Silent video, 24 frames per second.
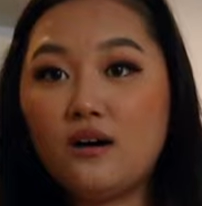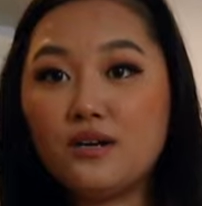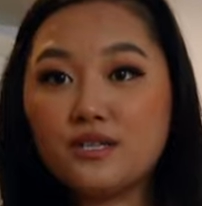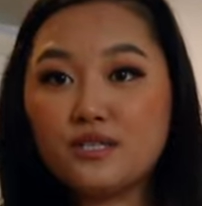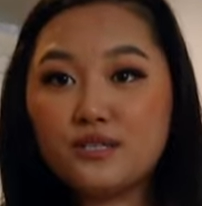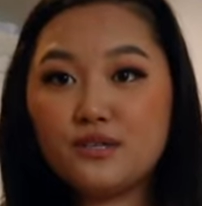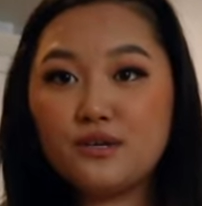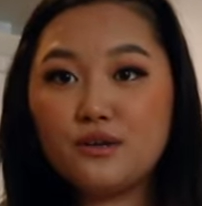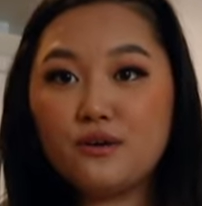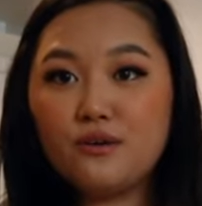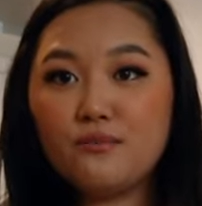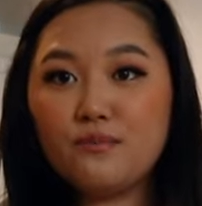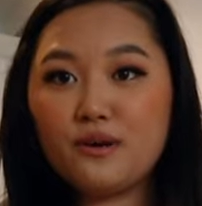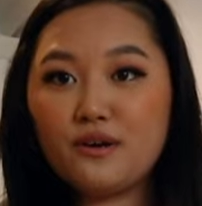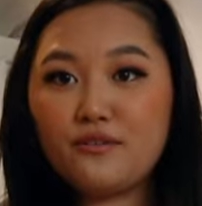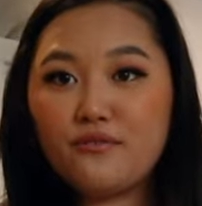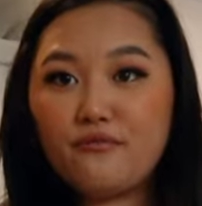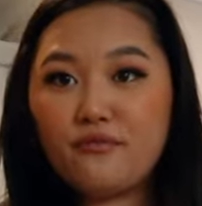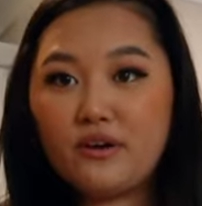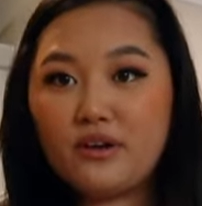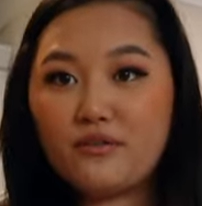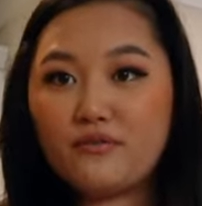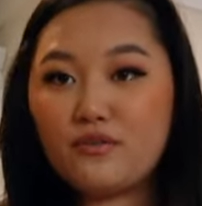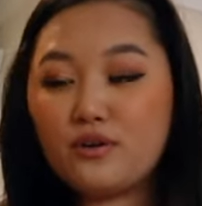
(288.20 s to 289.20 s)
Also, my
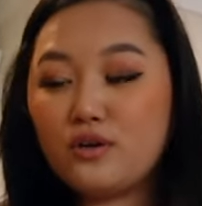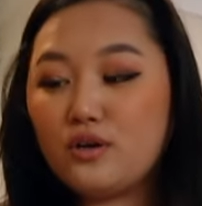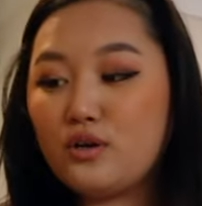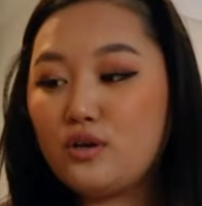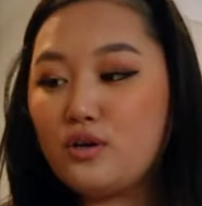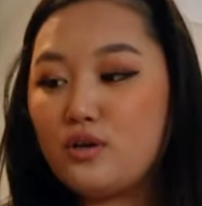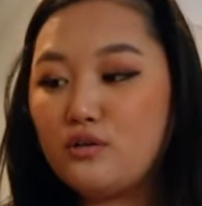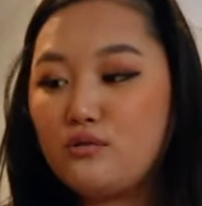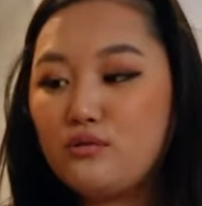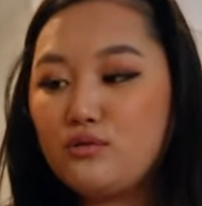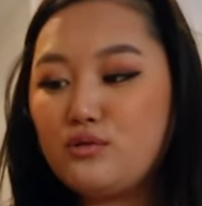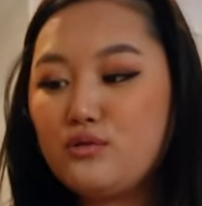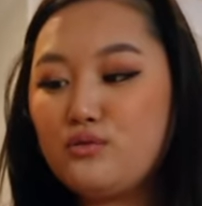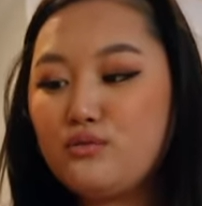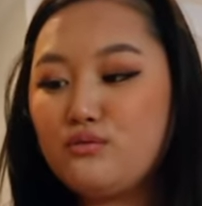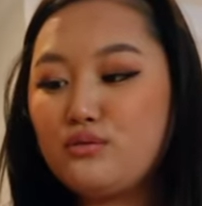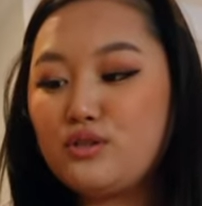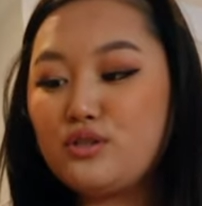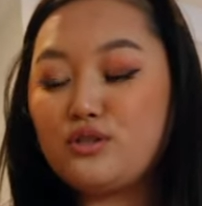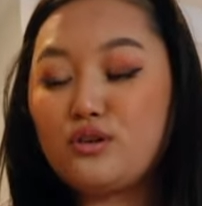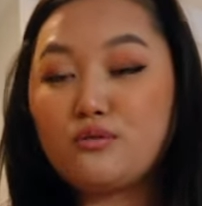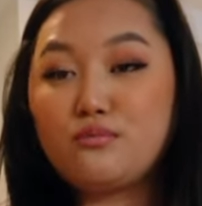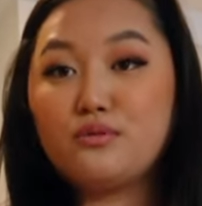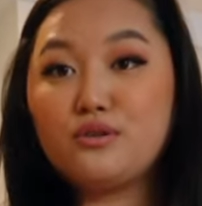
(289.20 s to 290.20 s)
favorite go-to
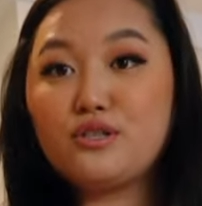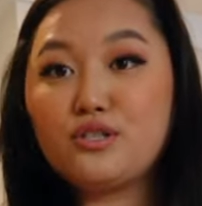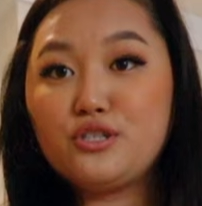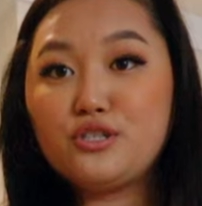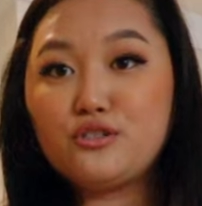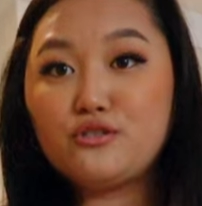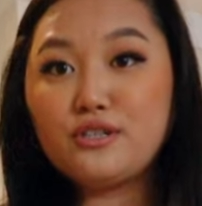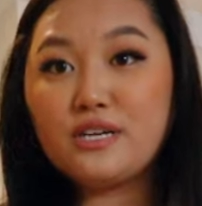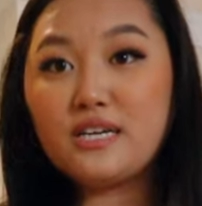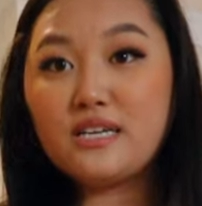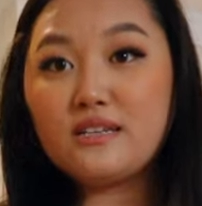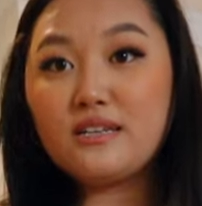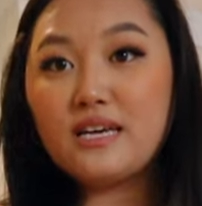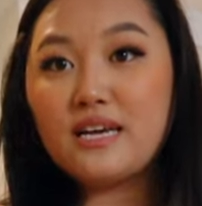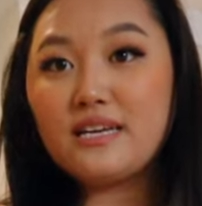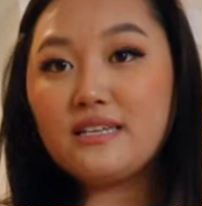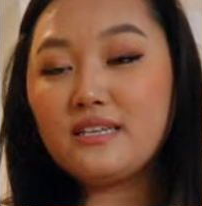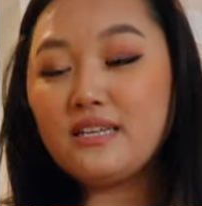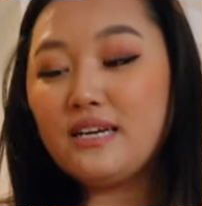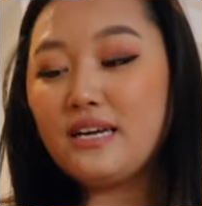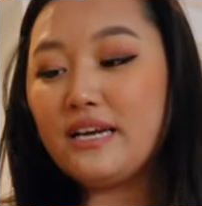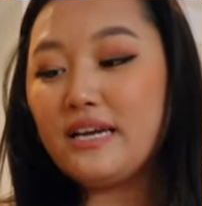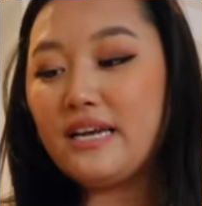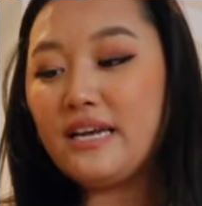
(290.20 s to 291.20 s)
Starbucks drink
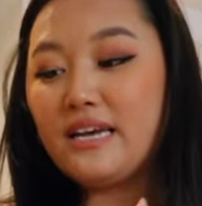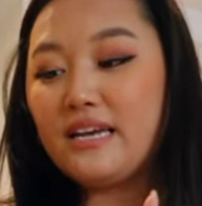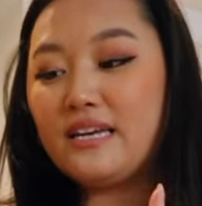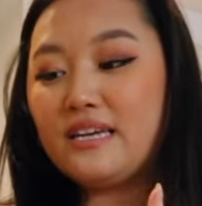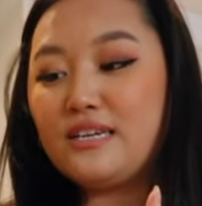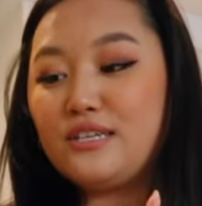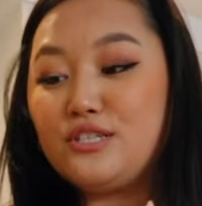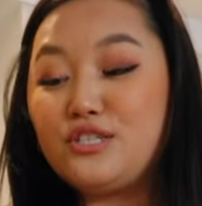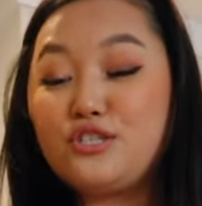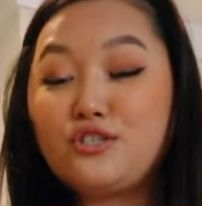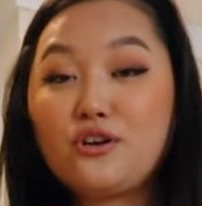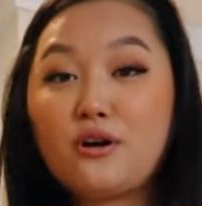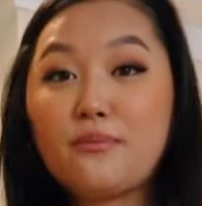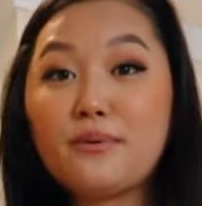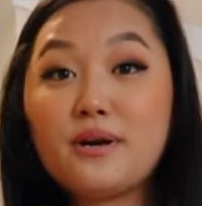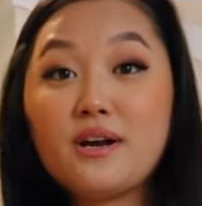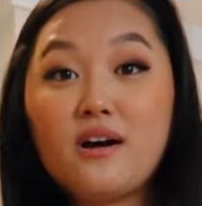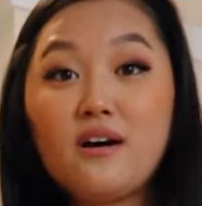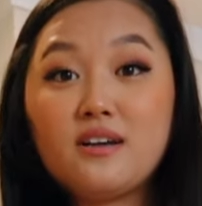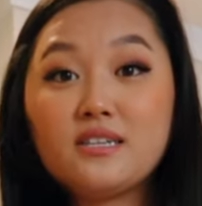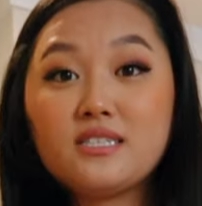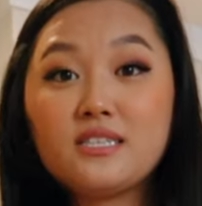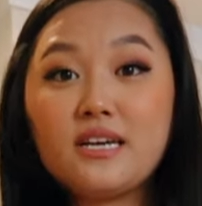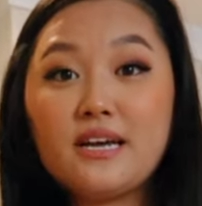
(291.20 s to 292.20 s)
lately is strawberry
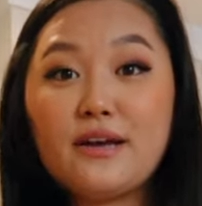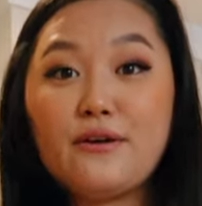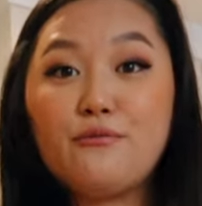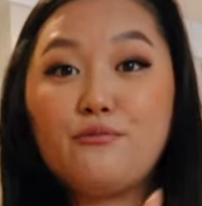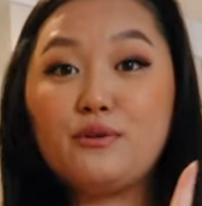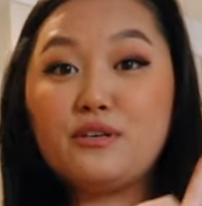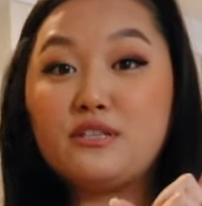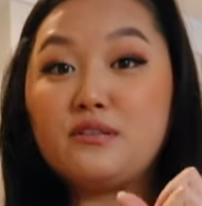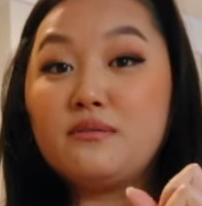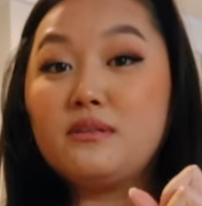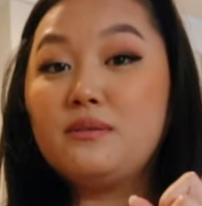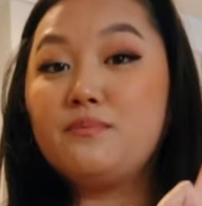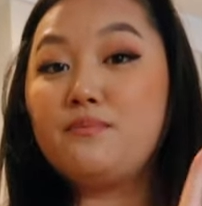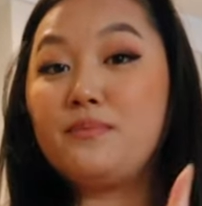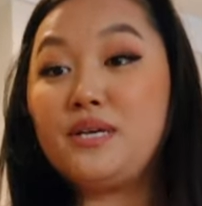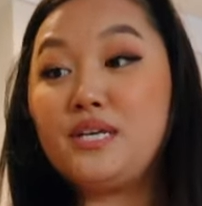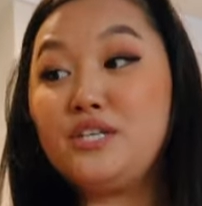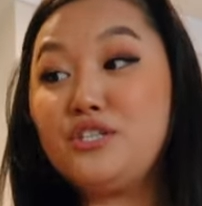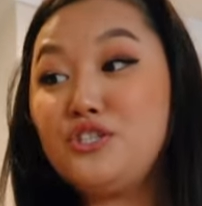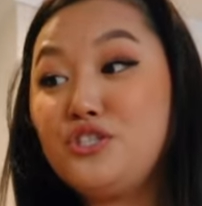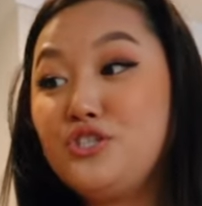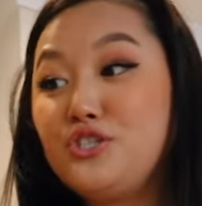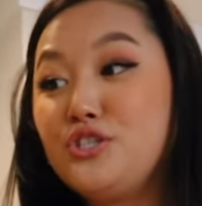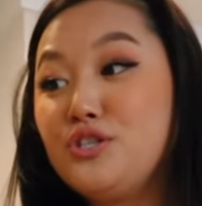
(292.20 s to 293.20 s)
acai with
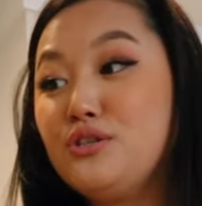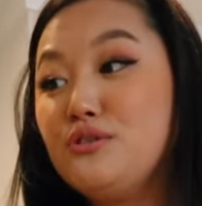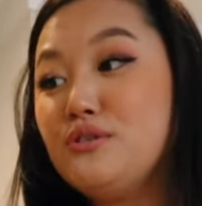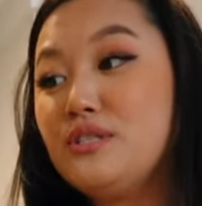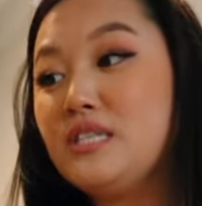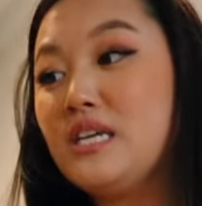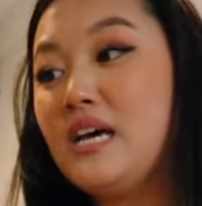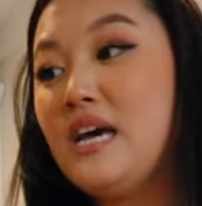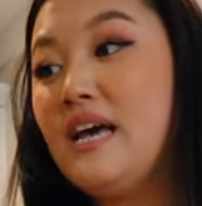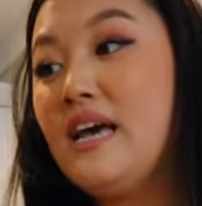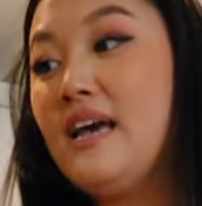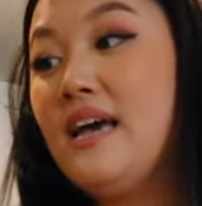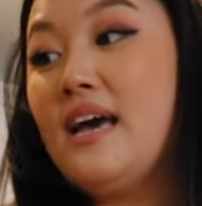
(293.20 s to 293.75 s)
peach juice.